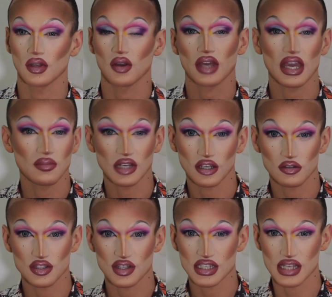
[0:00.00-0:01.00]
Okay, I'm gonna go
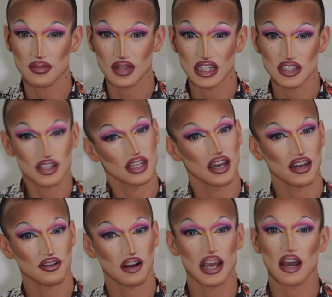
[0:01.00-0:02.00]
do the same thing to the
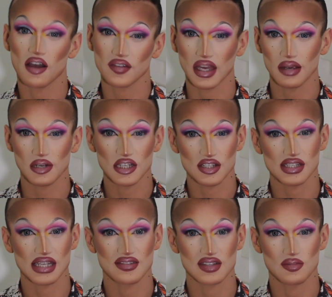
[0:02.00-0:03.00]
other eye off camera to
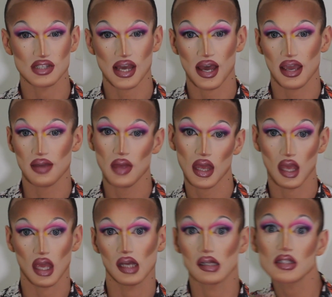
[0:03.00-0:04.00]
save some time
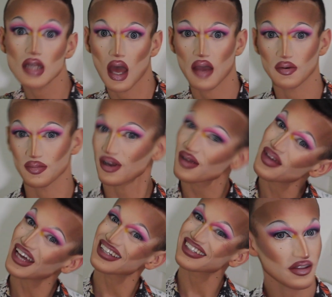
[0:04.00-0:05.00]
and I will be right
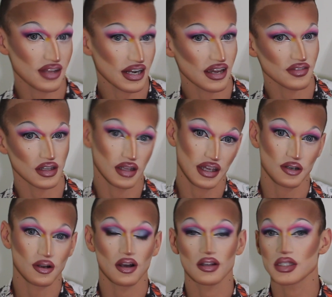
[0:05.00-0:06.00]
back. Now that I have the
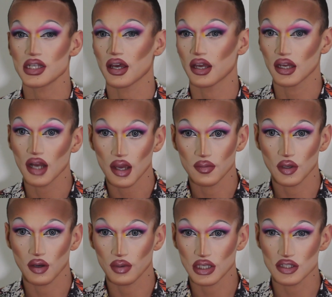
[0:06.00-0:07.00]
liner all done, I'm
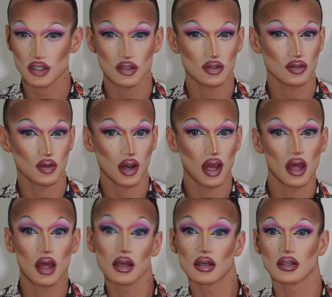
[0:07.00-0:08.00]
going to
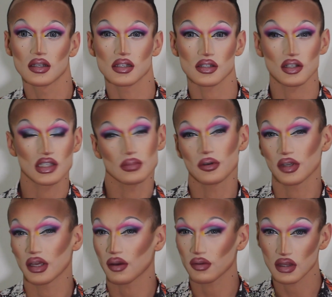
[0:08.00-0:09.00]
start
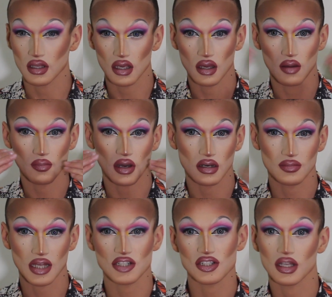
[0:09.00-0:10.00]
smoking out the bottom
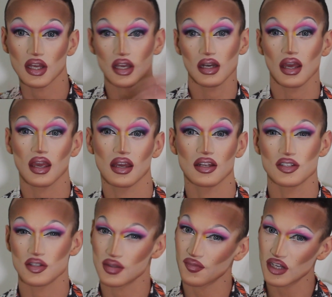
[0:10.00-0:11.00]
lash line and
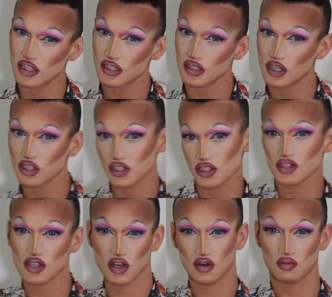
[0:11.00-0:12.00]
do some finishing
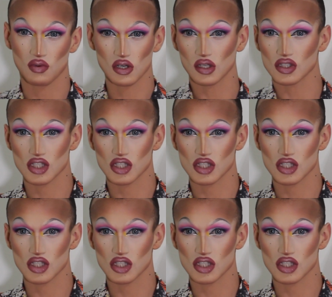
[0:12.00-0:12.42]
touches and we're all